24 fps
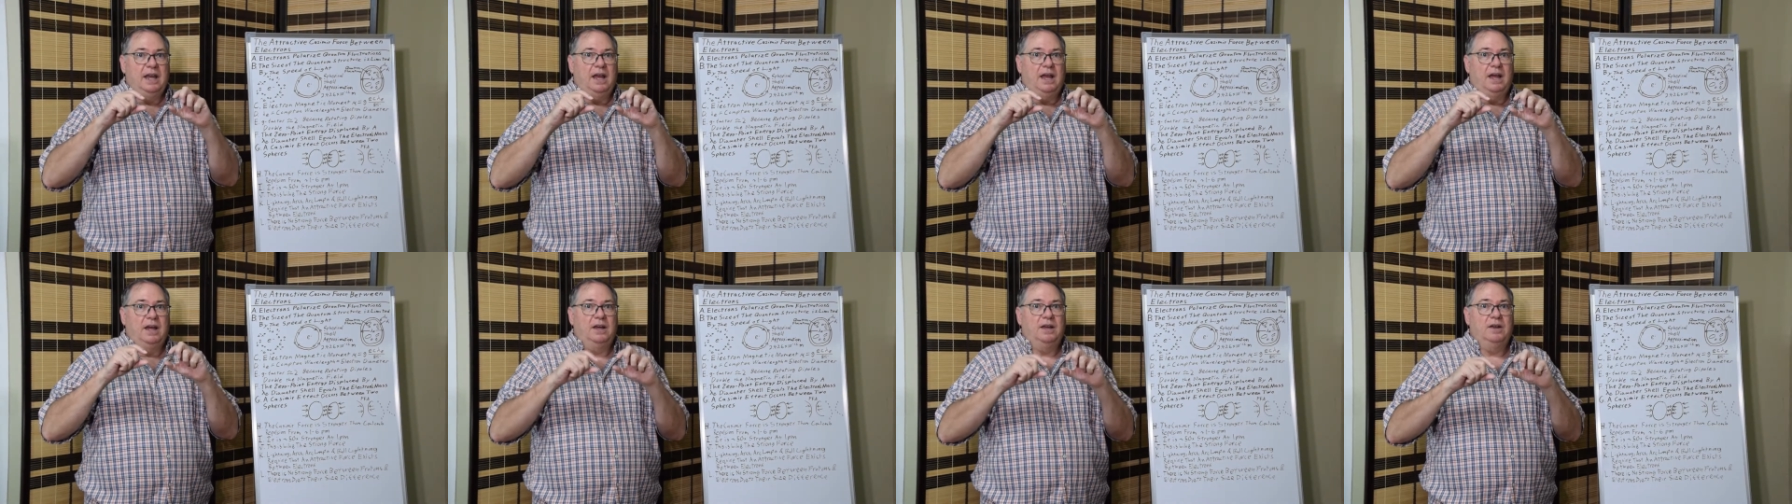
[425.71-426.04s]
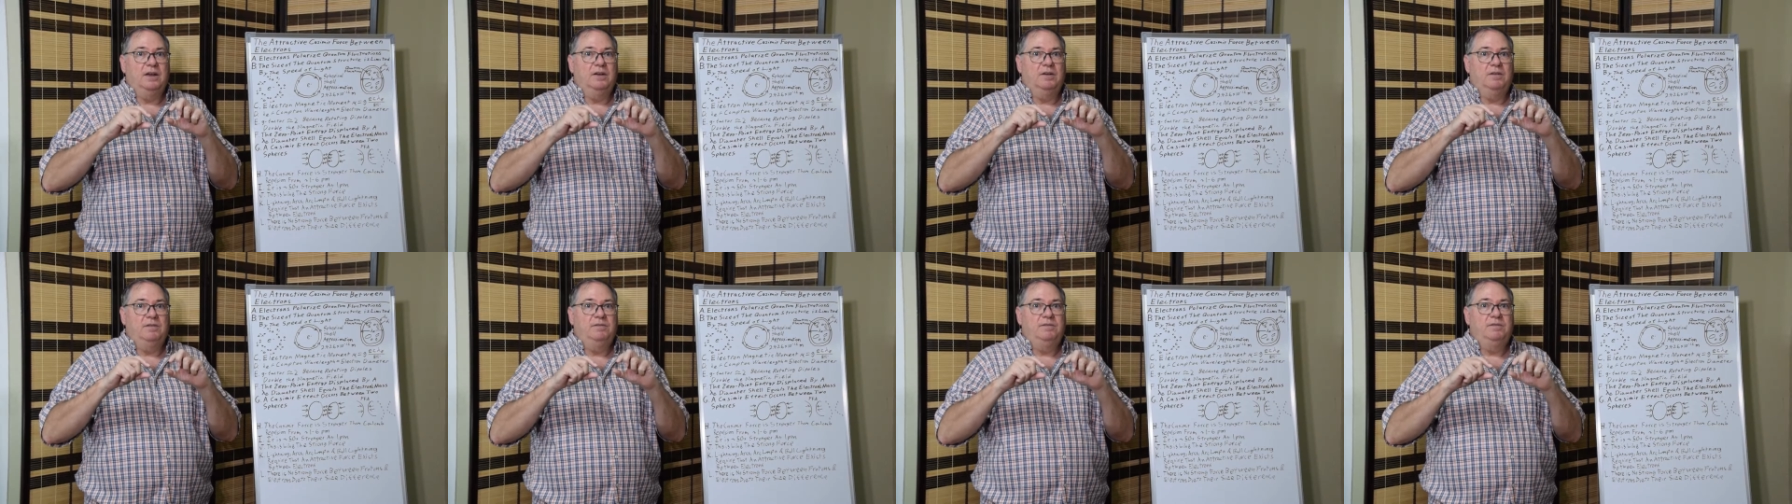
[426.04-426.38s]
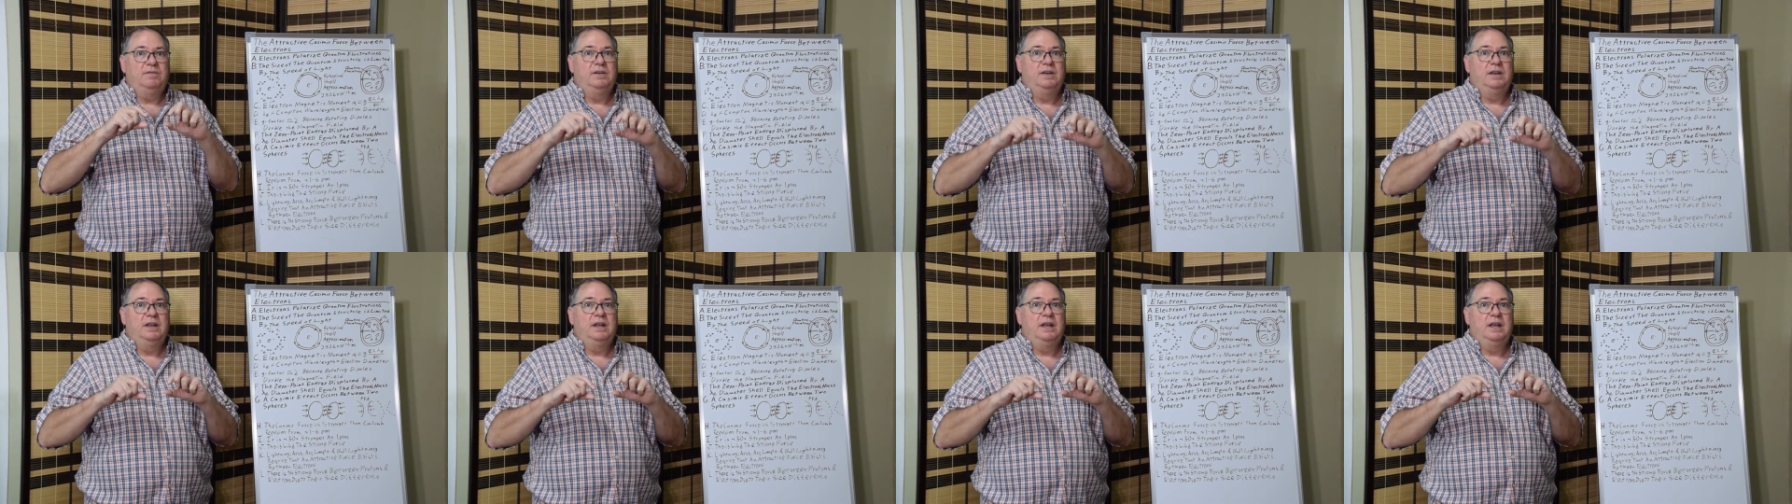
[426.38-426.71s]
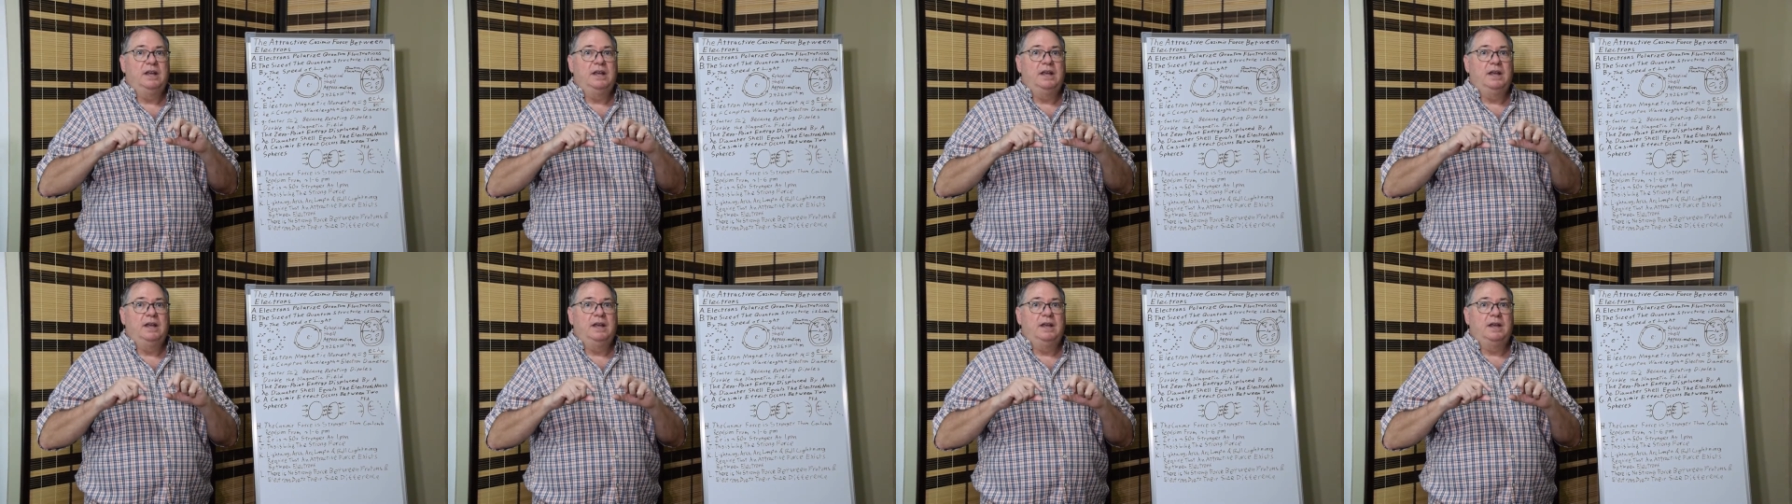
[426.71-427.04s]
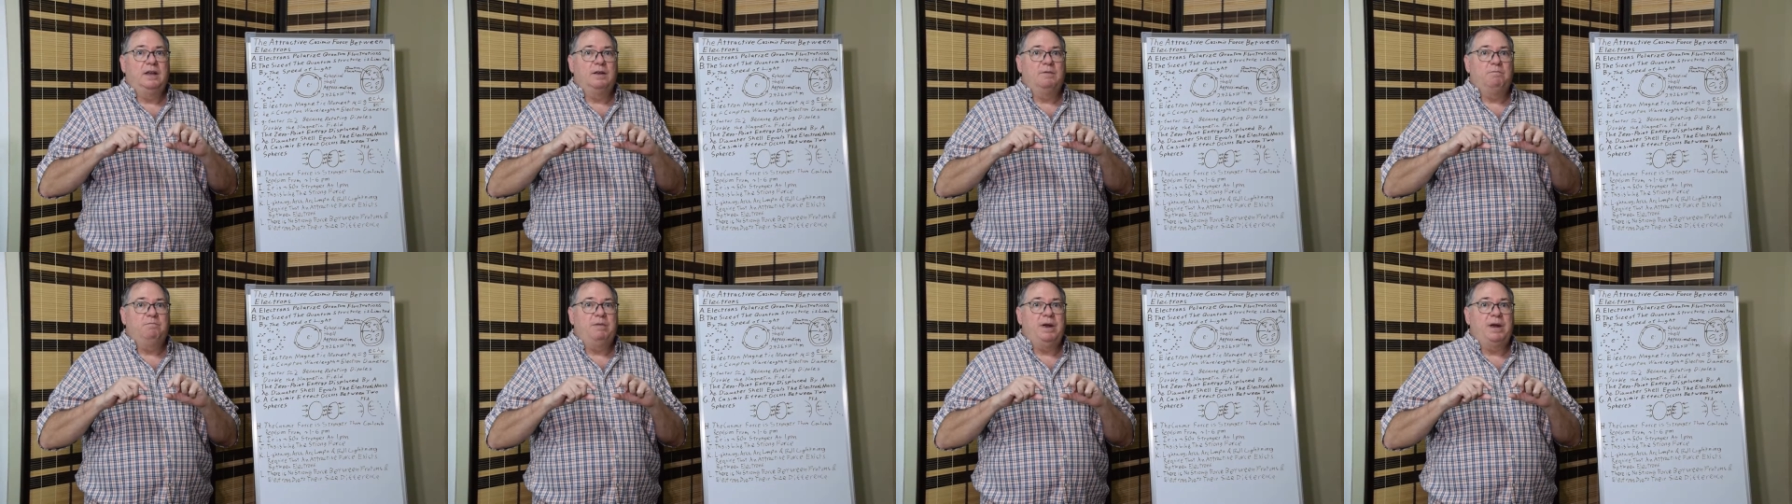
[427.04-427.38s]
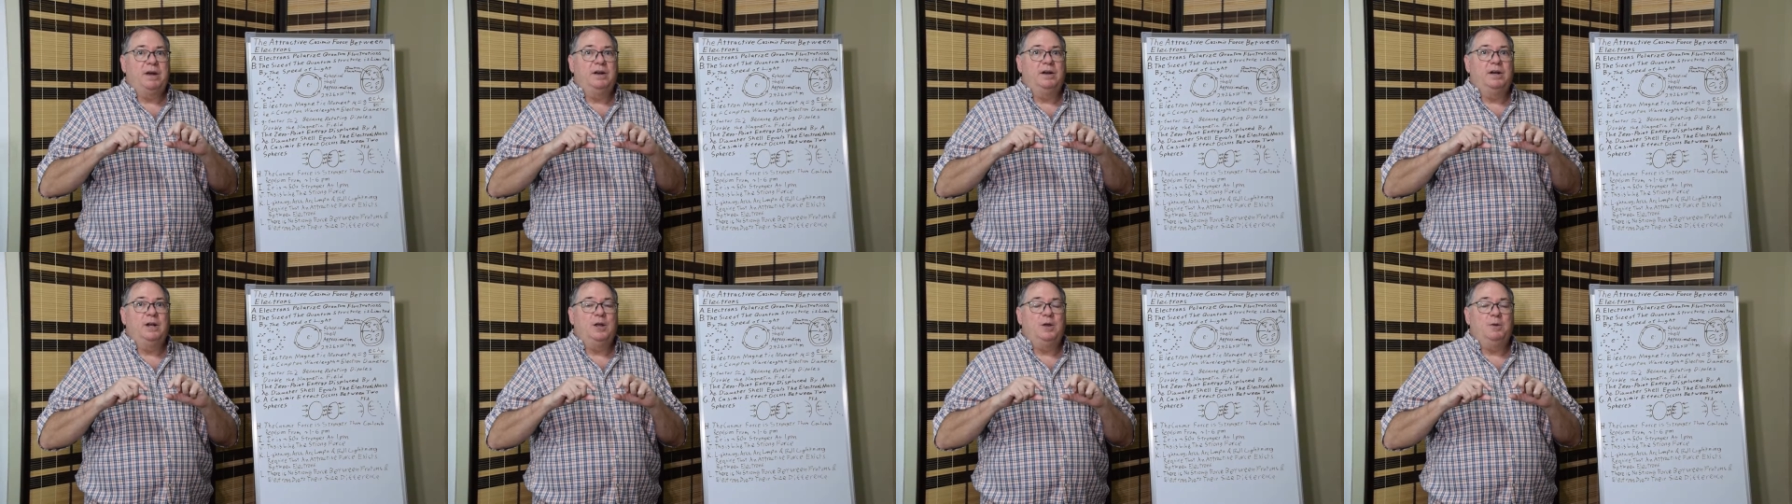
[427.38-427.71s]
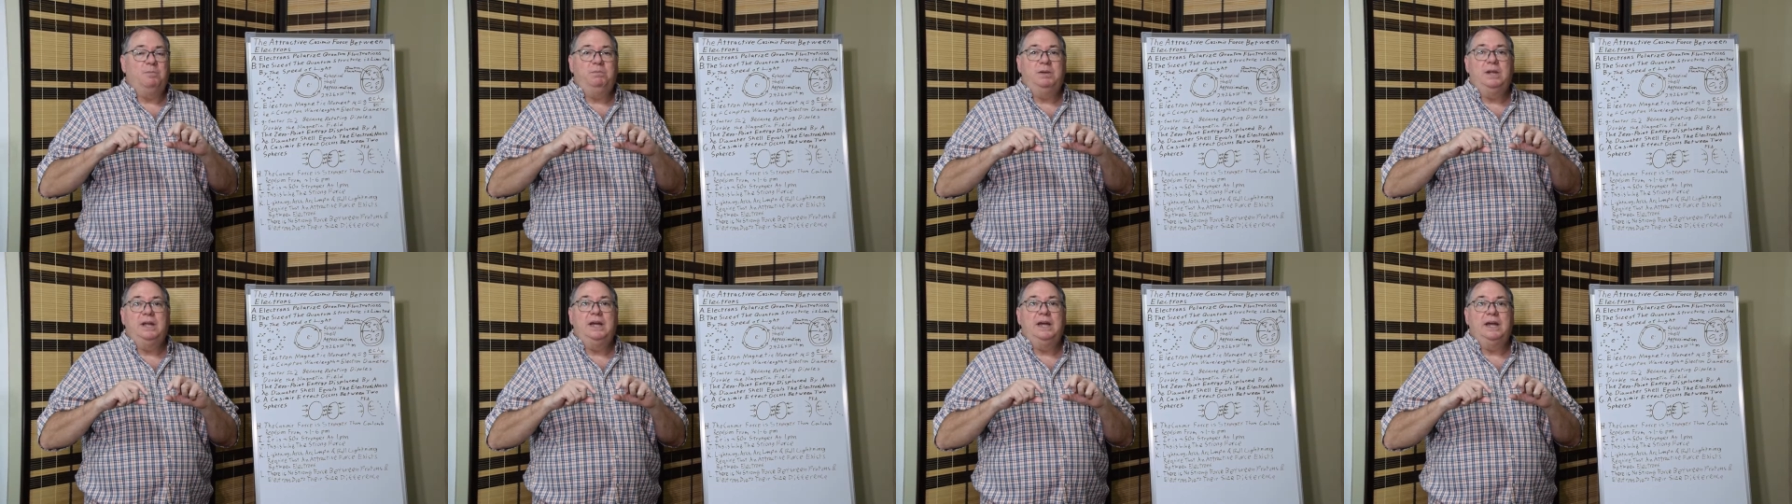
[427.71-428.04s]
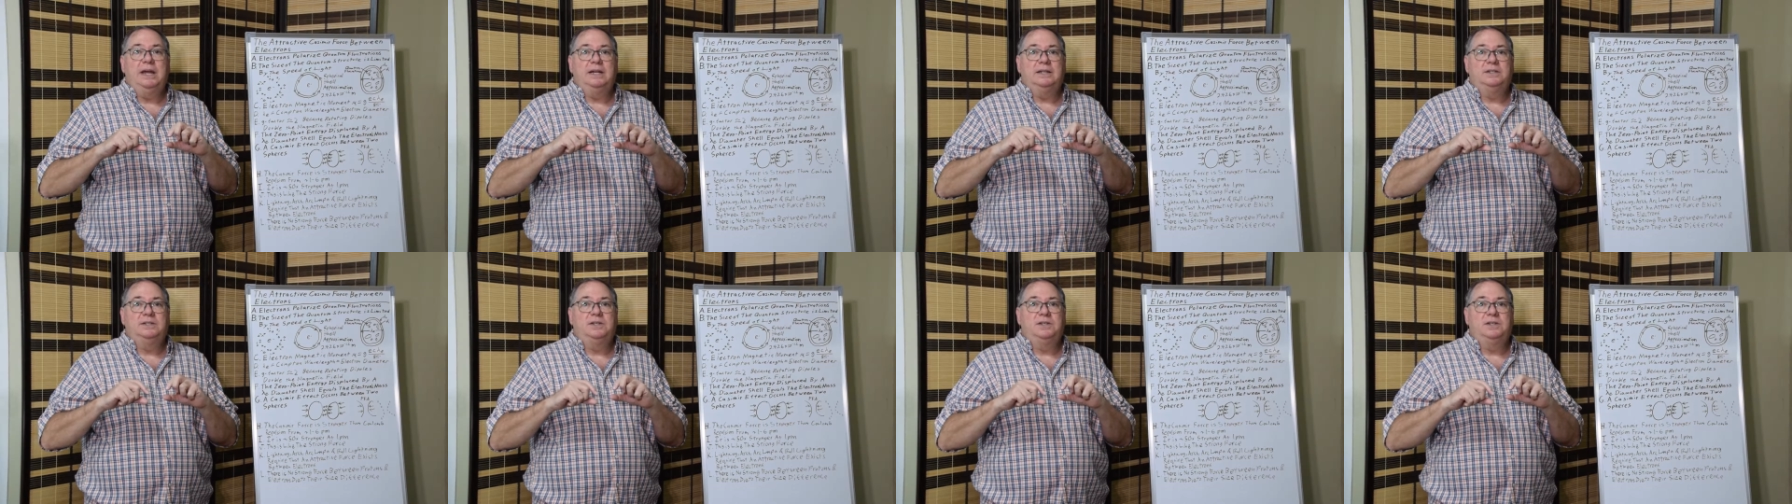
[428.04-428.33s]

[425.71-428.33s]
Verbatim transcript: of parallel plates.